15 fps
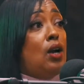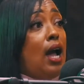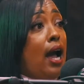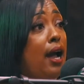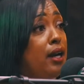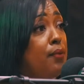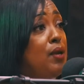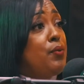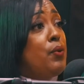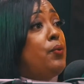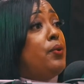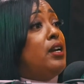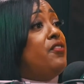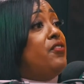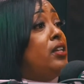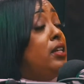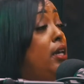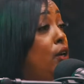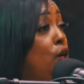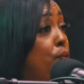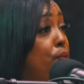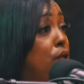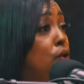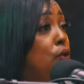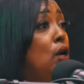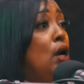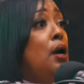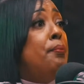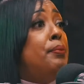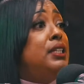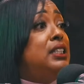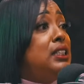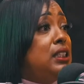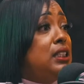or hire people, whatever, to help you, but